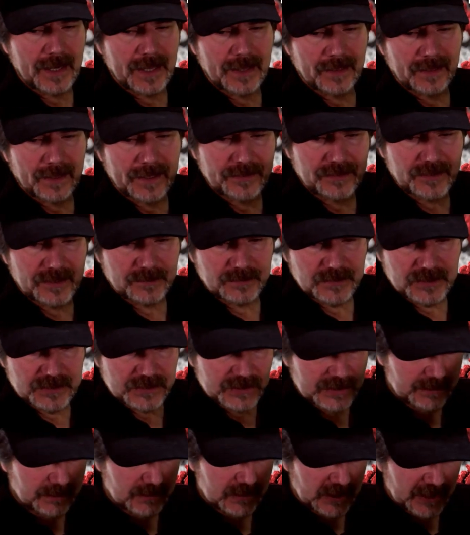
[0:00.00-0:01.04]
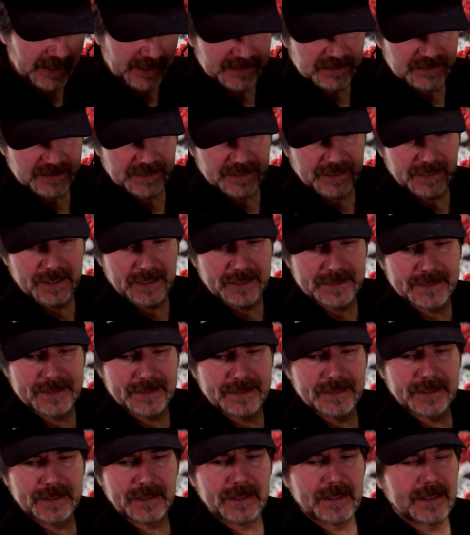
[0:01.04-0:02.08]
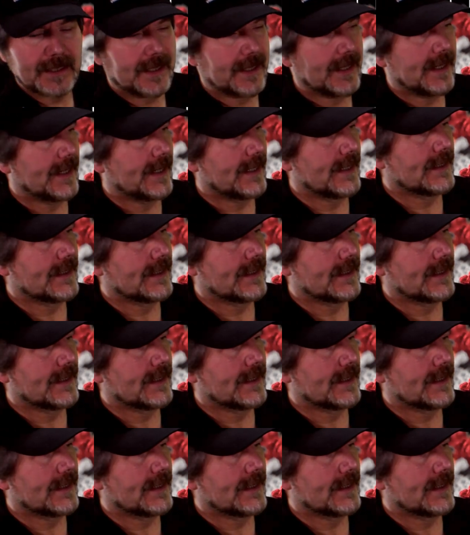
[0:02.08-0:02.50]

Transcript: let them do some testing on it and